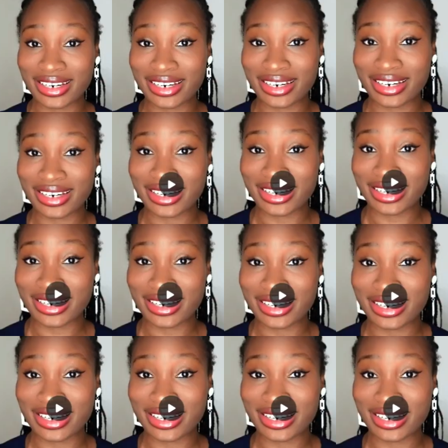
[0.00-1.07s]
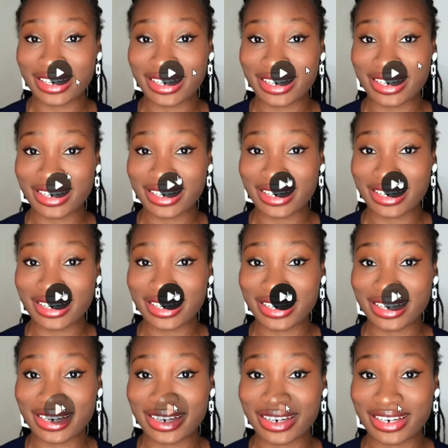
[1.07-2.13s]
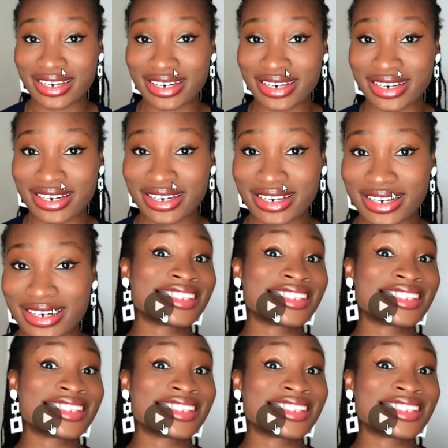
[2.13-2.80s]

um, I didn't say any.